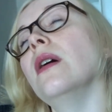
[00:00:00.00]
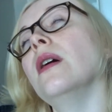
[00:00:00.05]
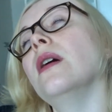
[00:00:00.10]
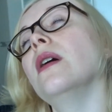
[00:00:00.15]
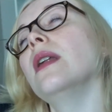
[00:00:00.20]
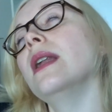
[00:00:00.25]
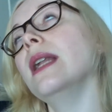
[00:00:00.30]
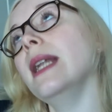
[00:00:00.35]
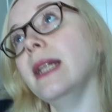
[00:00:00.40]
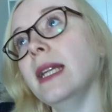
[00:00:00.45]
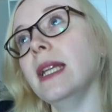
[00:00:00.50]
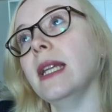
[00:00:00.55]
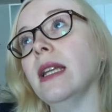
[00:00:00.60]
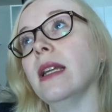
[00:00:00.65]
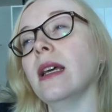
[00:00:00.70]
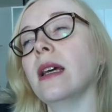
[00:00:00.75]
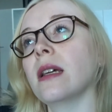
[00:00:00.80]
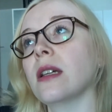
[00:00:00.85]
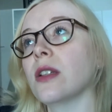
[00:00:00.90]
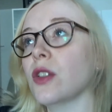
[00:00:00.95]
linen
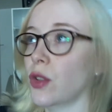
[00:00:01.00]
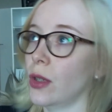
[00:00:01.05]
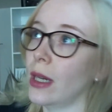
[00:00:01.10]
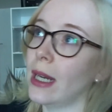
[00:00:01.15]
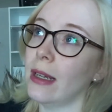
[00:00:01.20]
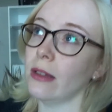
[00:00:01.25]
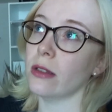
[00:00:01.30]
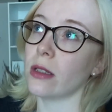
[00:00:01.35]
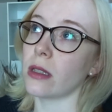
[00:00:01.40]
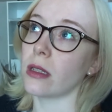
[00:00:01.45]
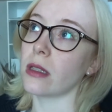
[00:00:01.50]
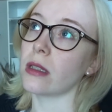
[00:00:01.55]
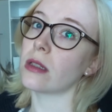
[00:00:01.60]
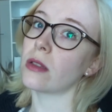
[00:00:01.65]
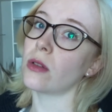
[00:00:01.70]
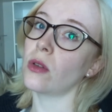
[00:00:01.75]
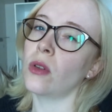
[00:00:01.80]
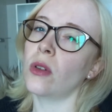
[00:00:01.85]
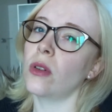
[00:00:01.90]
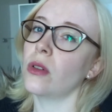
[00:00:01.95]
trousers
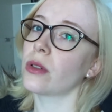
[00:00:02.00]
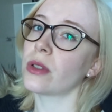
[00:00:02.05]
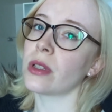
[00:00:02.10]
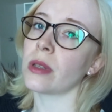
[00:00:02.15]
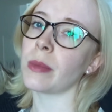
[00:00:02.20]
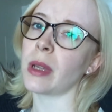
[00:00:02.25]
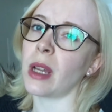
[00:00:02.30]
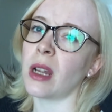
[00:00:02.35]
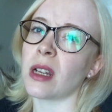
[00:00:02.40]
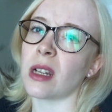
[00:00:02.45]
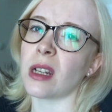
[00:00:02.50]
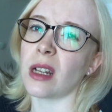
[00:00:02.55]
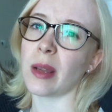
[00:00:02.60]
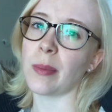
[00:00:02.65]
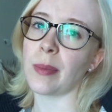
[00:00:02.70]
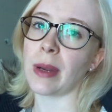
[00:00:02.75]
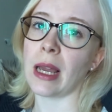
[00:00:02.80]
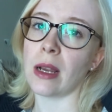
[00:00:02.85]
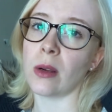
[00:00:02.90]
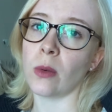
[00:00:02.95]
or some kind of like
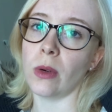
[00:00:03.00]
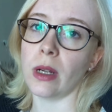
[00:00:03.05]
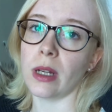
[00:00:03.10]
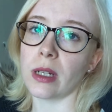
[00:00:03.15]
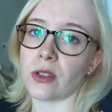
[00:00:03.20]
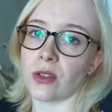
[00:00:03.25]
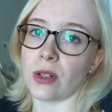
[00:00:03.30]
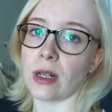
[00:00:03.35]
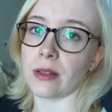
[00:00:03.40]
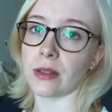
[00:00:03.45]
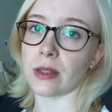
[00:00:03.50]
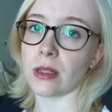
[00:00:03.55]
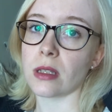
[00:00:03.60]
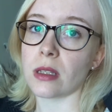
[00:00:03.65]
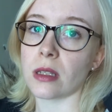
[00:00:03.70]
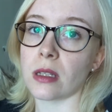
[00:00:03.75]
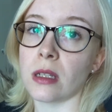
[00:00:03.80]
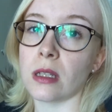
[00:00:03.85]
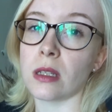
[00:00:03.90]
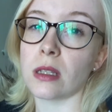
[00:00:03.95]
black work trousers
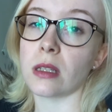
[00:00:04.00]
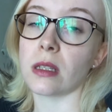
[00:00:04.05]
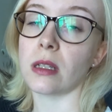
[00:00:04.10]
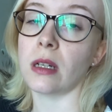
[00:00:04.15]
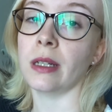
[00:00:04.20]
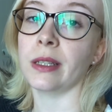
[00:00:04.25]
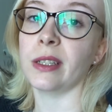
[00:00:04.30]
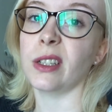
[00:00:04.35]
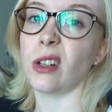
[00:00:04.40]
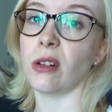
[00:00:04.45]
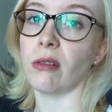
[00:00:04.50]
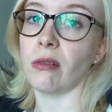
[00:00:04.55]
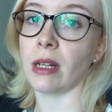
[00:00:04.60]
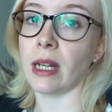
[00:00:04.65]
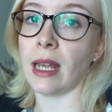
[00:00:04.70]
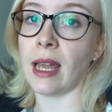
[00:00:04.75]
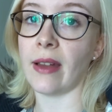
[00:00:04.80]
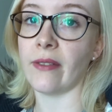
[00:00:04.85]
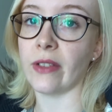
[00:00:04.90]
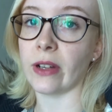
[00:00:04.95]
because I don't really
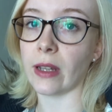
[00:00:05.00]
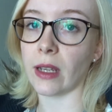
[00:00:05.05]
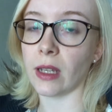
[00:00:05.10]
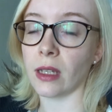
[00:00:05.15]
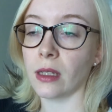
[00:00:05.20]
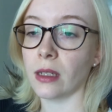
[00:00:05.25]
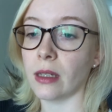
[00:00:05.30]
have any.